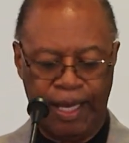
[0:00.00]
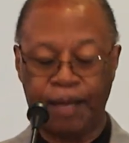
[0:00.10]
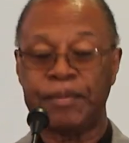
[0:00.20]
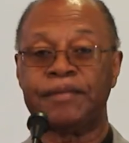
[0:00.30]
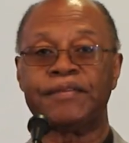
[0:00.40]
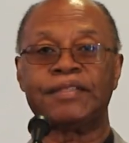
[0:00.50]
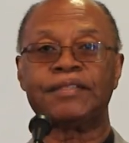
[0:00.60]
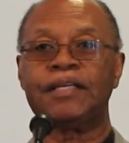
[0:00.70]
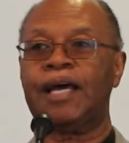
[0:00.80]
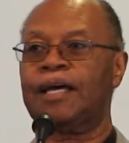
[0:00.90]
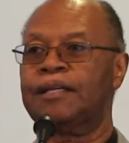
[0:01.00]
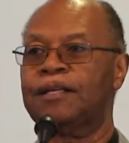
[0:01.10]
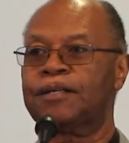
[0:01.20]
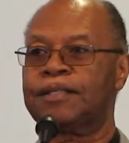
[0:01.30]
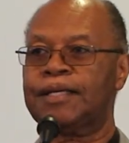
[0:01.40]
how many of us have
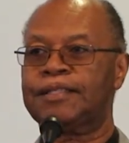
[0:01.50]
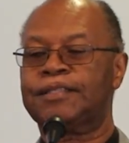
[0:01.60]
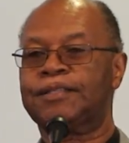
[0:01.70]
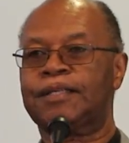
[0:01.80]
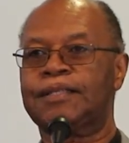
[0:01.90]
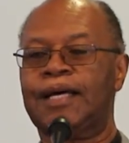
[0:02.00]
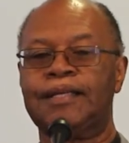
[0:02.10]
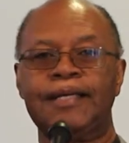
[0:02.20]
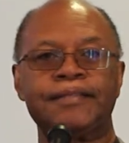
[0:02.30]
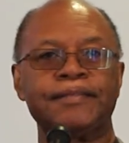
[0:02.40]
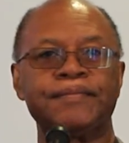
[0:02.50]
looked at and studied our lesson?